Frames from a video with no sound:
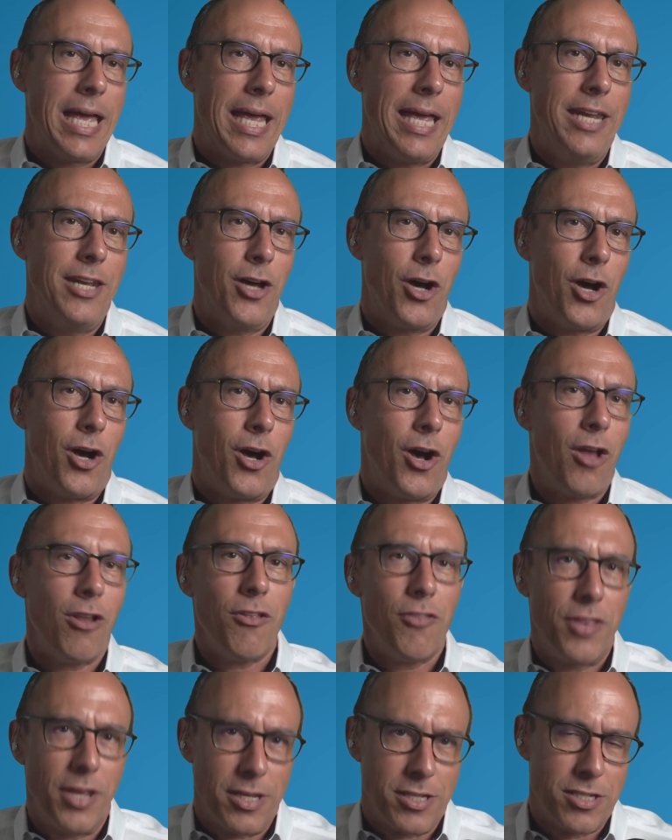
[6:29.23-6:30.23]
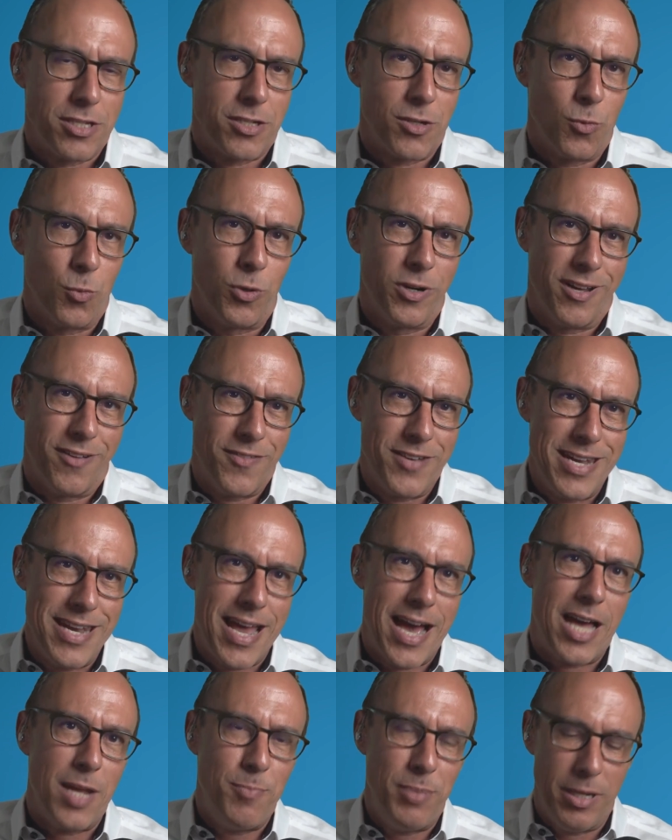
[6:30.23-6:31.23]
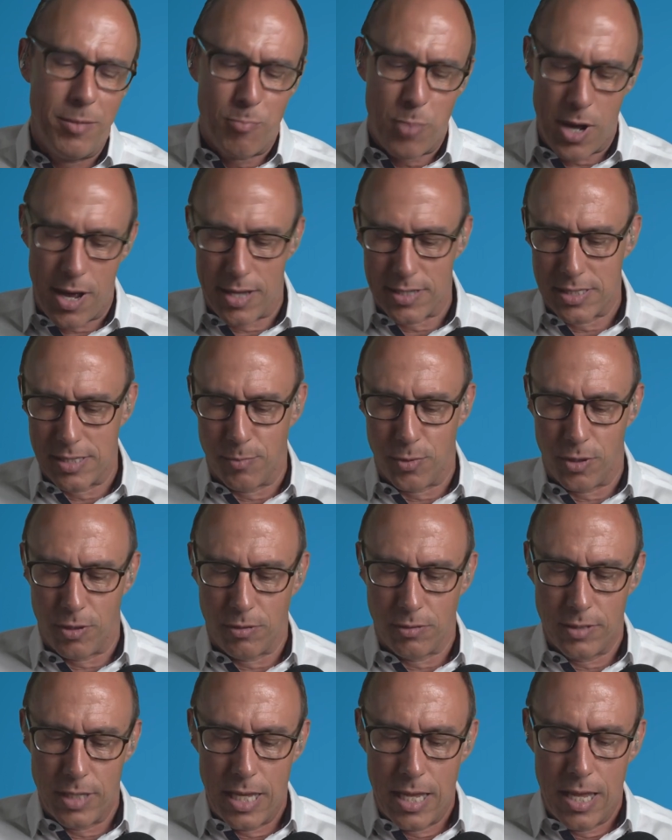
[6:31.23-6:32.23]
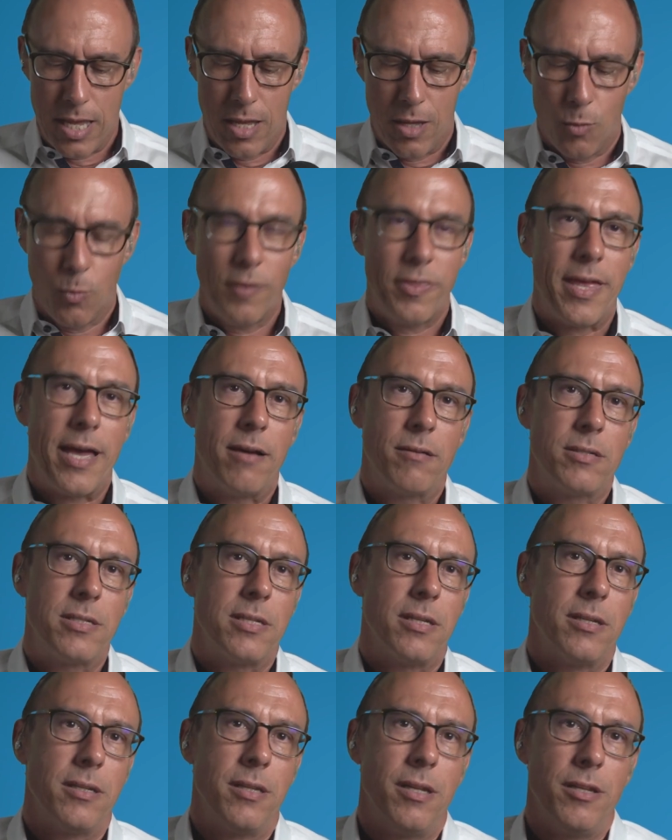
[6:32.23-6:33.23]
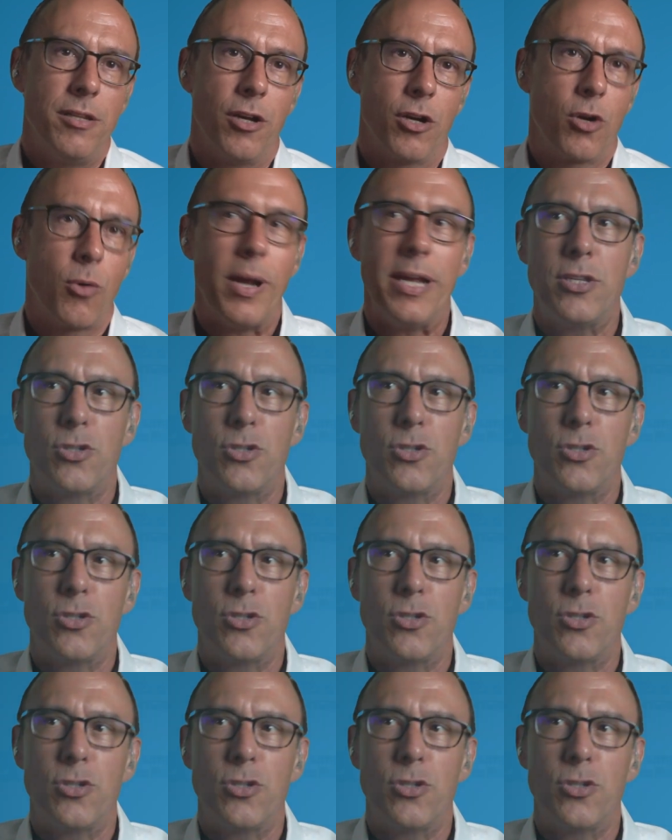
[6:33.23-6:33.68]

And all of this would have not been possible without the great